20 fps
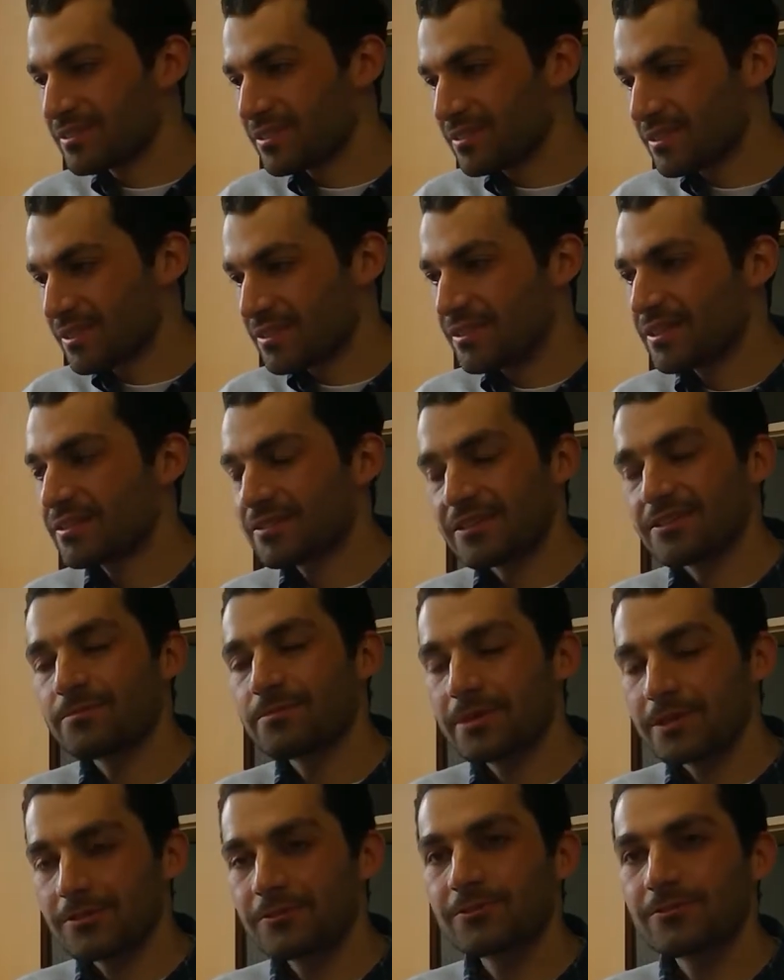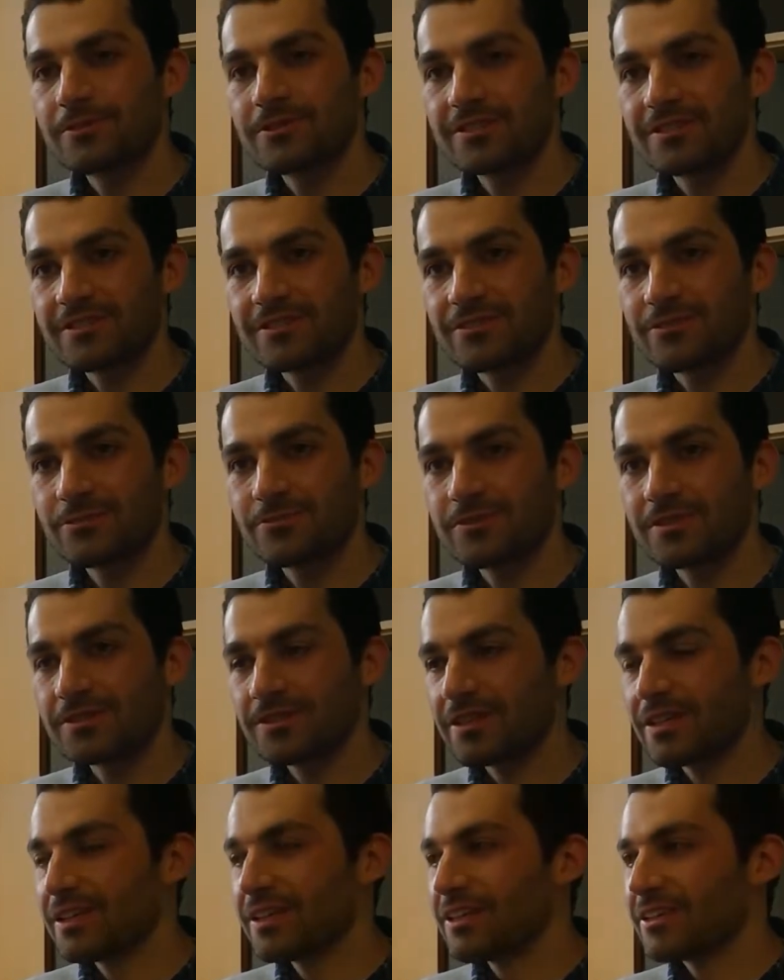statistics and biology and
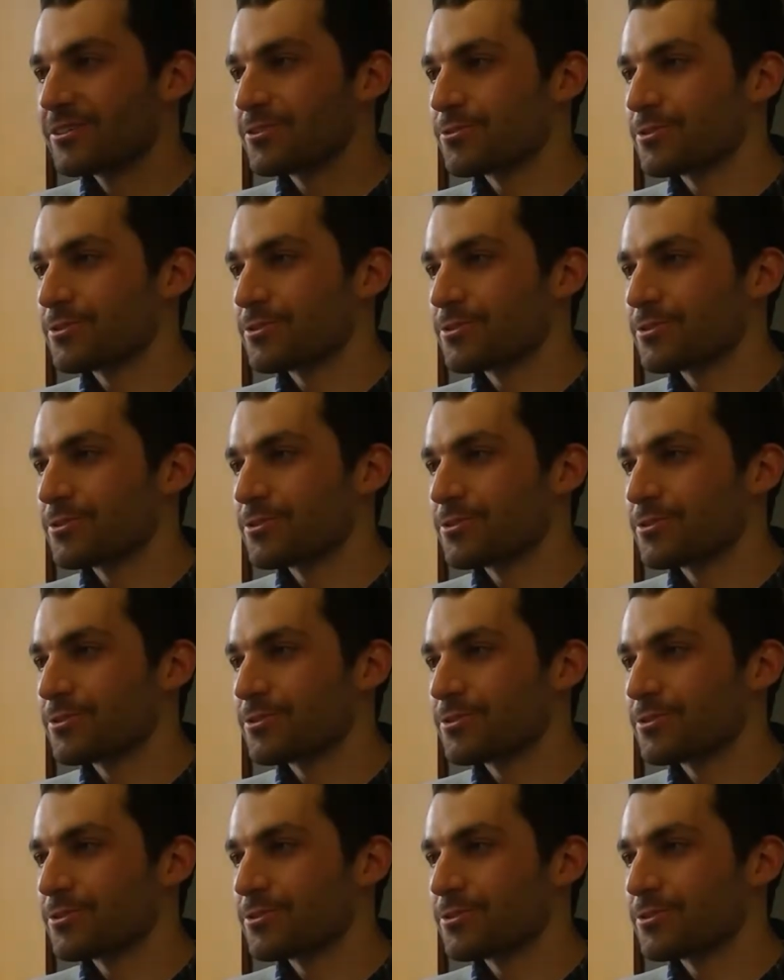so on.